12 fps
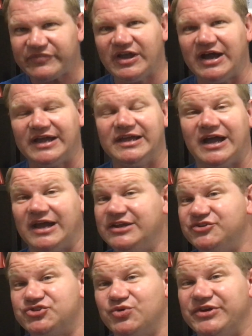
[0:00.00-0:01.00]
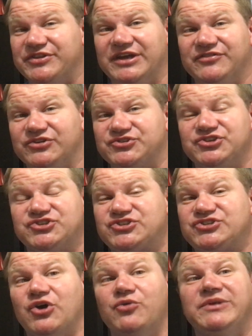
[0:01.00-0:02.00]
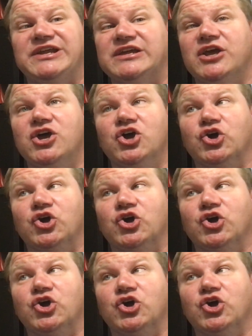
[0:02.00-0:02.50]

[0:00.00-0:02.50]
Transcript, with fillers: I, I enjoy that. There's just so many